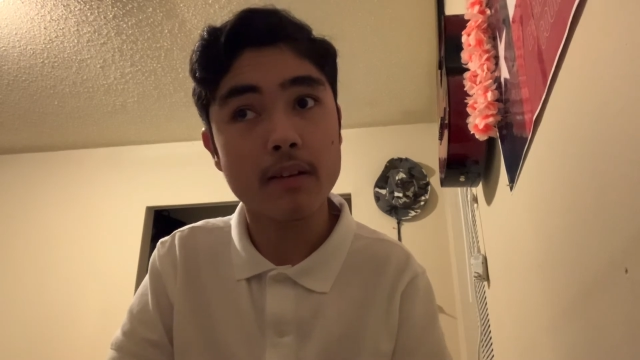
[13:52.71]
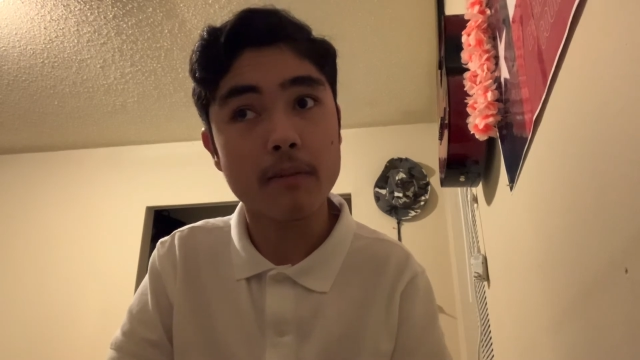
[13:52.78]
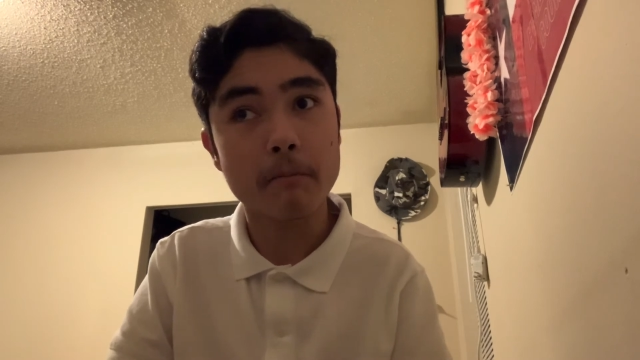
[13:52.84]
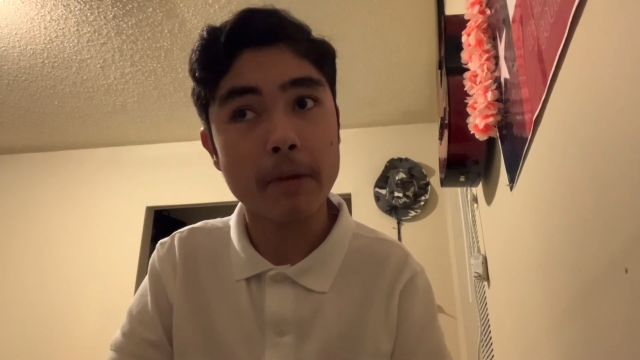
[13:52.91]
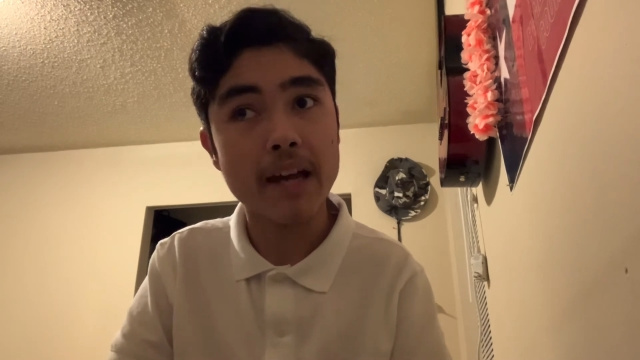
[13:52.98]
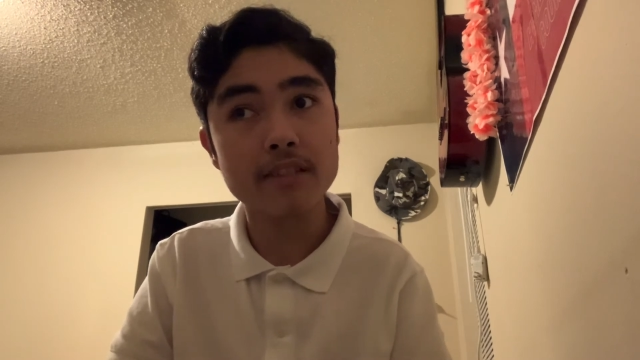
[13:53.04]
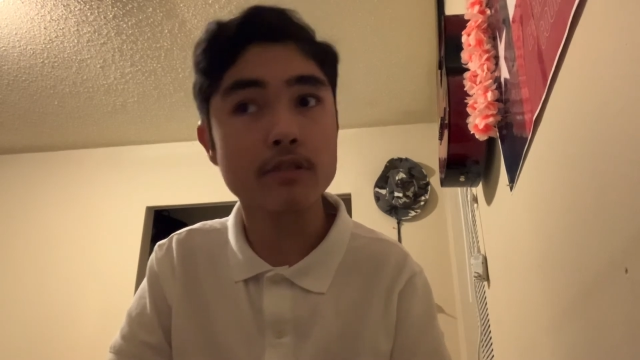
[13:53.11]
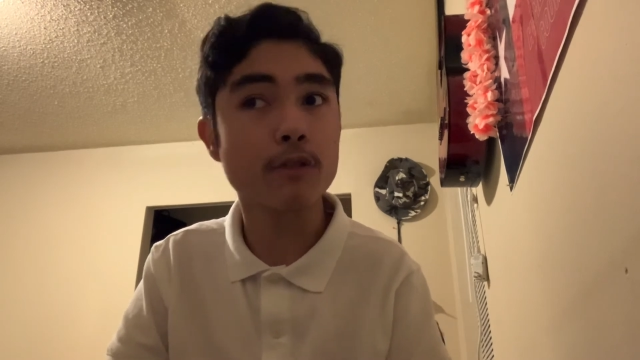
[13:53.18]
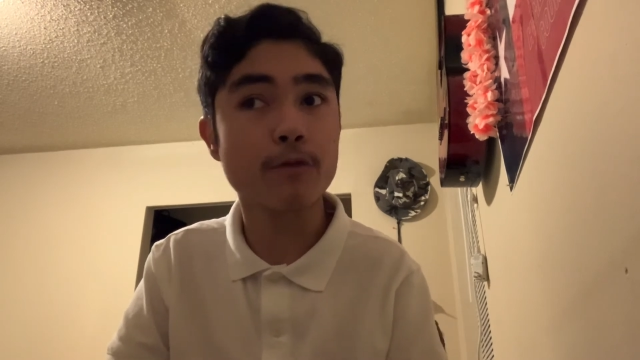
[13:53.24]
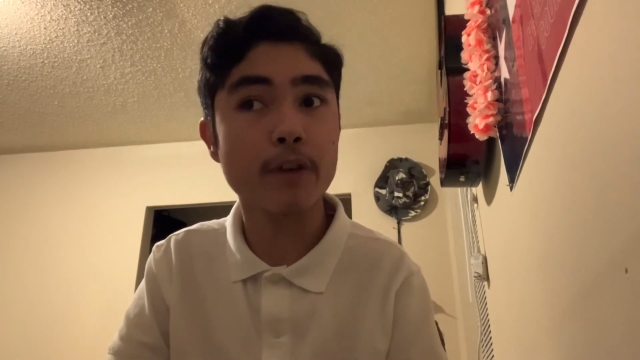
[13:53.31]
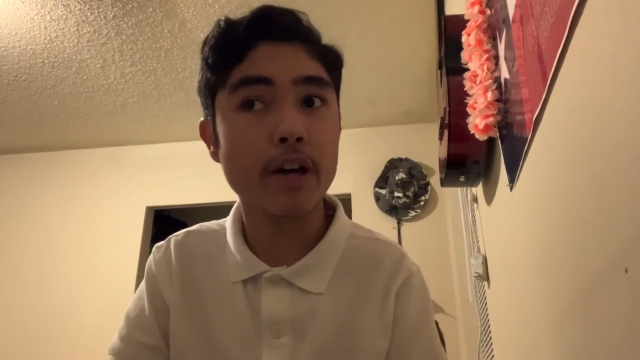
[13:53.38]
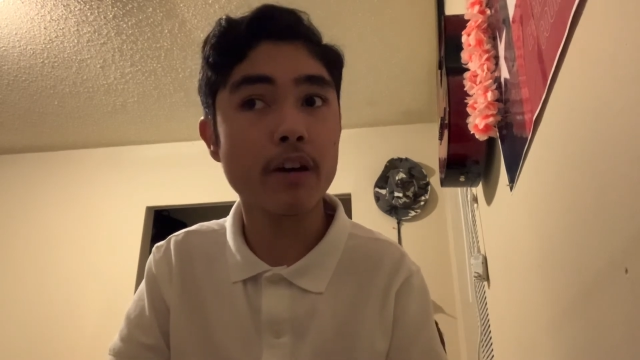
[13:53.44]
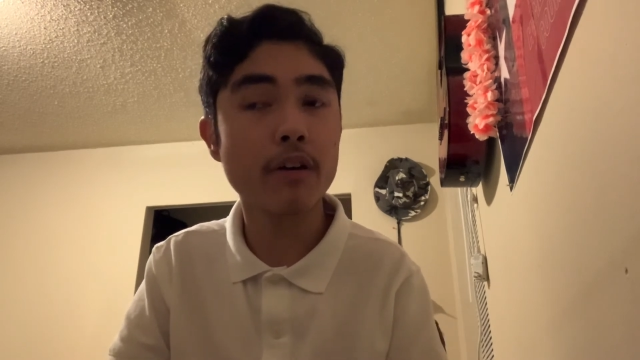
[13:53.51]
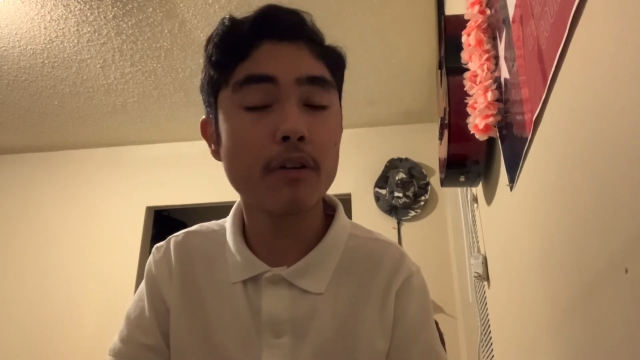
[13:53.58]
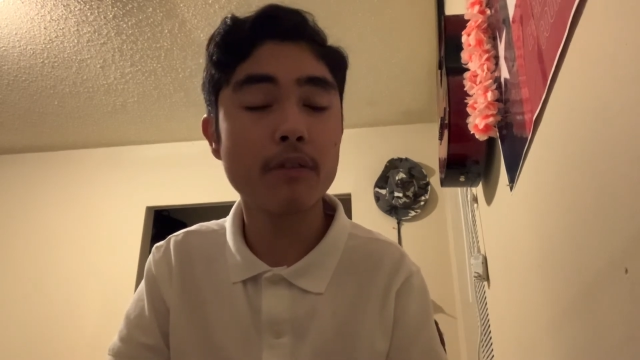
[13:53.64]
Pass or
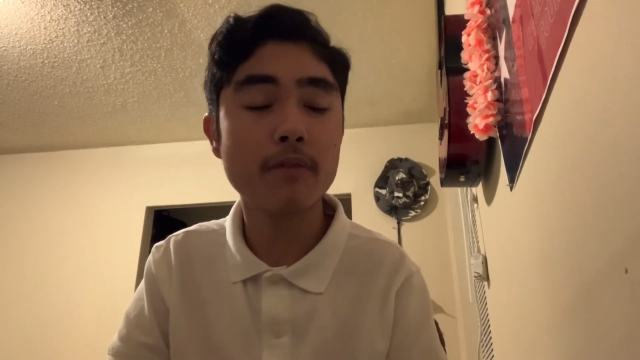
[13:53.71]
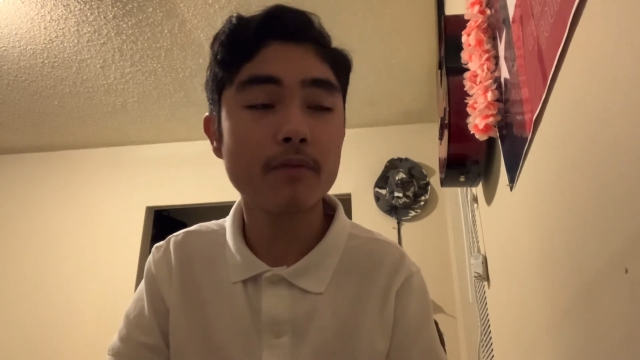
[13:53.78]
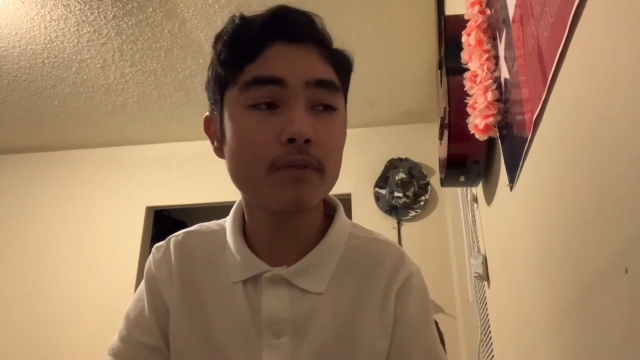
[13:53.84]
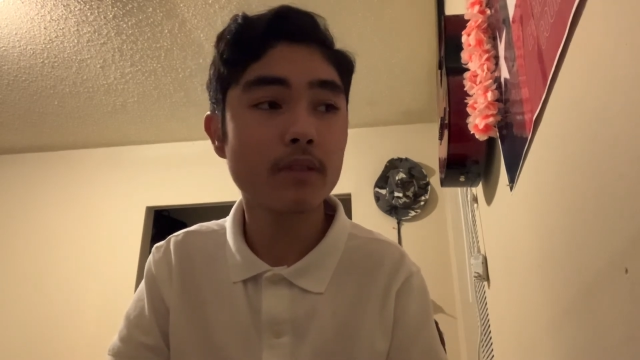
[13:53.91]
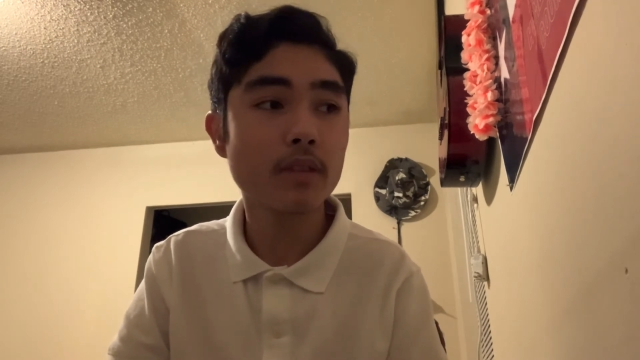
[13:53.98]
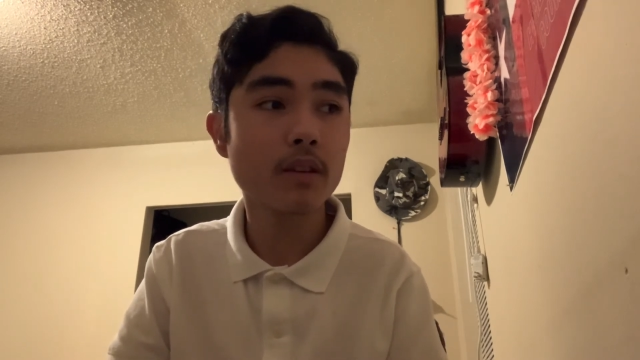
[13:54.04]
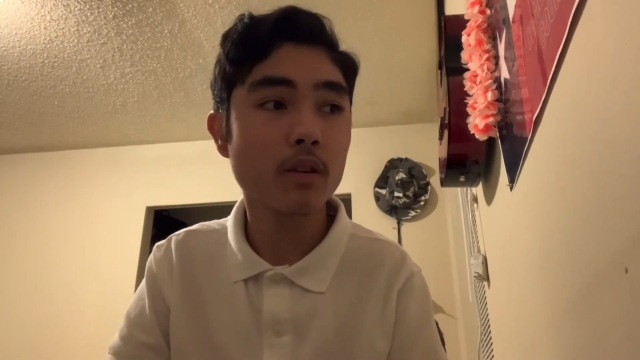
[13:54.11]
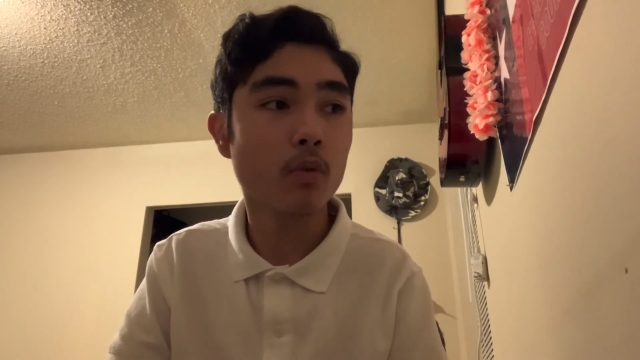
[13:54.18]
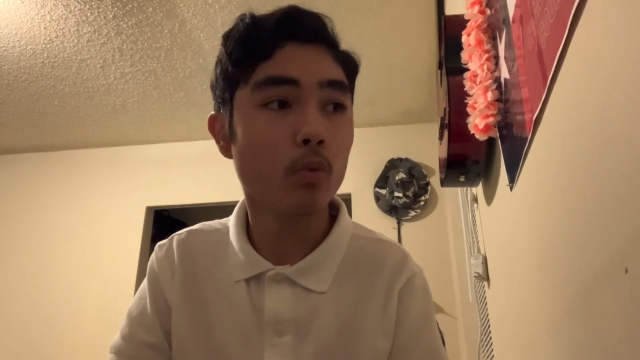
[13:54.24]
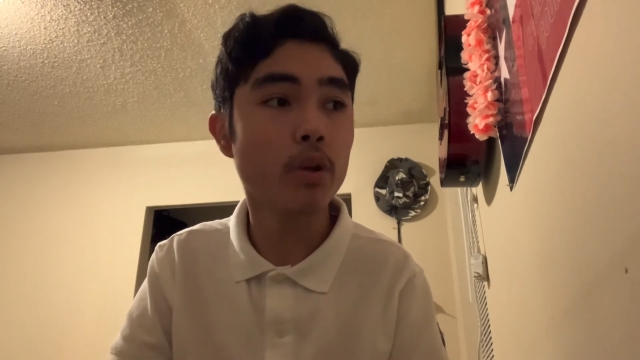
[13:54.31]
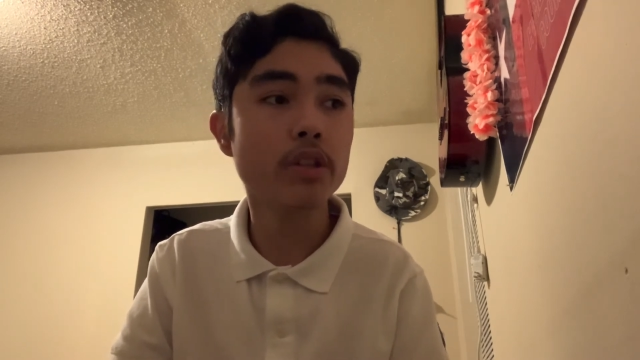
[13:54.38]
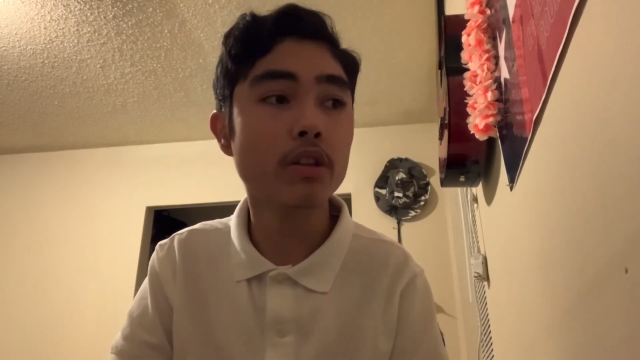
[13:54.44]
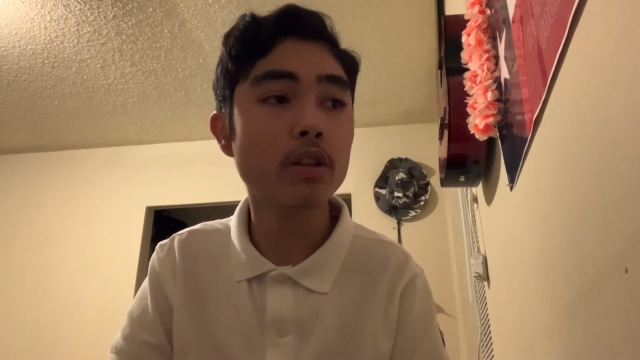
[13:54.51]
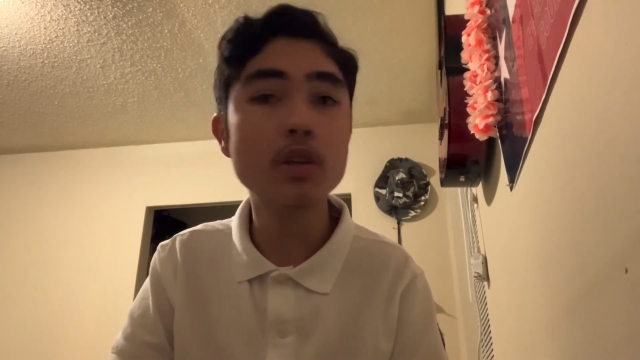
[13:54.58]
fail, win or